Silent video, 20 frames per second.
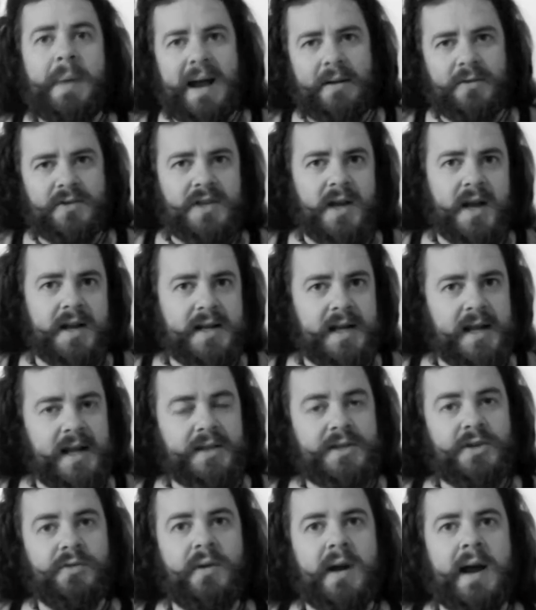bounce
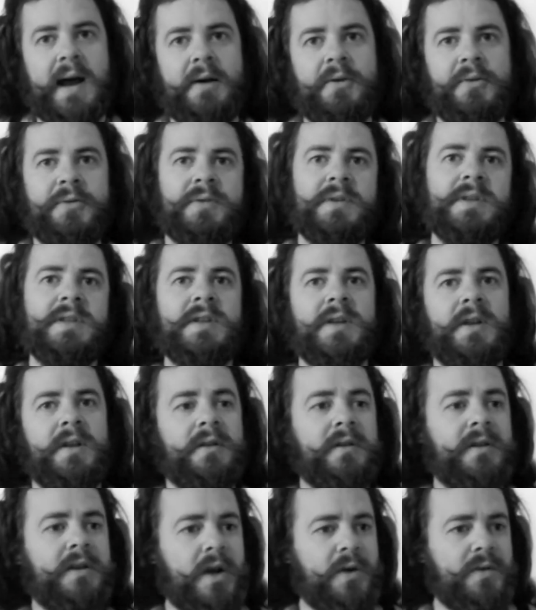ideas around
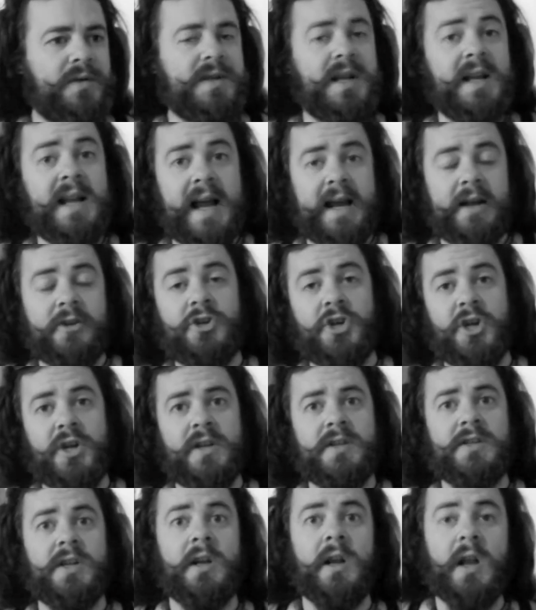and go to
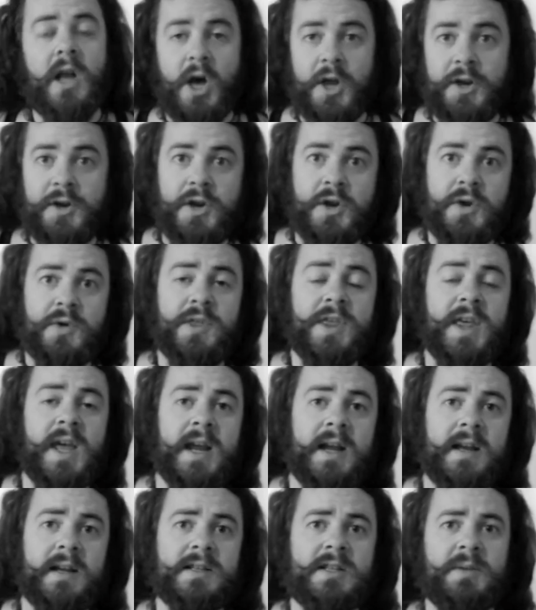lectures and learn new
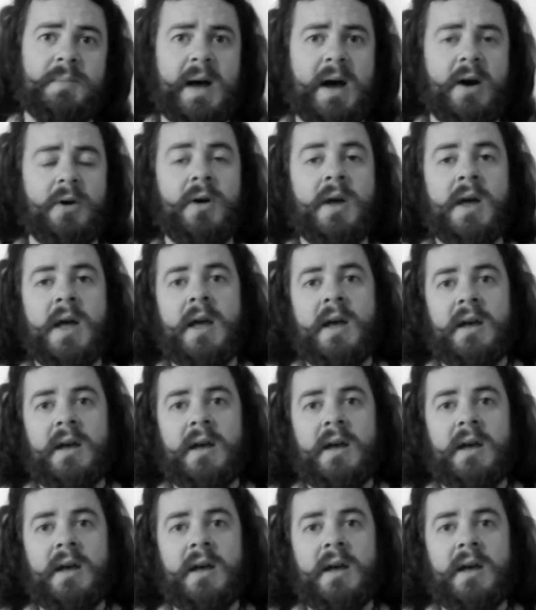things about